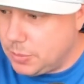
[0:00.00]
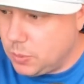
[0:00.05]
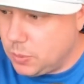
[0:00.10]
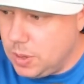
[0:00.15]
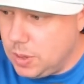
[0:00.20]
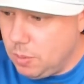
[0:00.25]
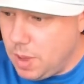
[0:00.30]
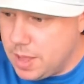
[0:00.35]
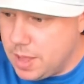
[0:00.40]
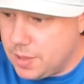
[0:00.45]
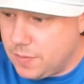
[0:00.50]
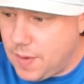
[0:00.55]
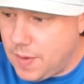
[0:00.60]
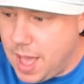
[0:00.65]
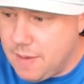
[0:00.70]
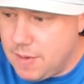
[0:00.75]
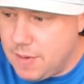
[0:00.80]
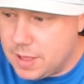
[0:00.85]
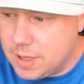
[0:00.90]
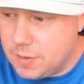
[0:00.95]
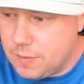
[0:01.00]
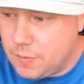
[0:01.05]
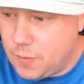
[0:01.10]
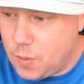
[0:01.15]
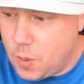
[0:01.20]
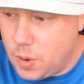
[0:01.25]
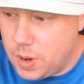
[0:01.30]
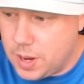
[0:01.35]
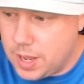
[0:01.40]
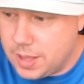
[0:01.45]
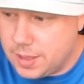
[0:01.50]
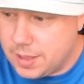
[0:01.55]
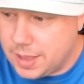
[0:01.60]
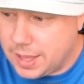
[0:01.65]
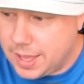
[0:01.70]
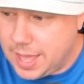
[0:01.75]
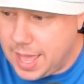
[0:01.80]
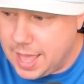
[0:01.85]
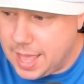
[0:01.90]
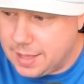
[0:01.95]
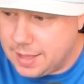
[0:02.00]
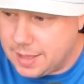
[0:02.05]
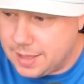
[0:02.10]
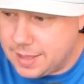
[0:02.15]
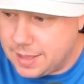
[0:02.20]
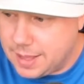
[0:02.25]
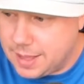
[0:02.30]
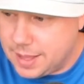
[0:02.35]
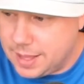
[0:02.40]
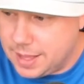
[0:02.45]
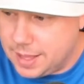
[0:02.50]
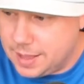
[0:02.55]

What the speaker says: runs, 5 hits, and 4 innings at Kansas City.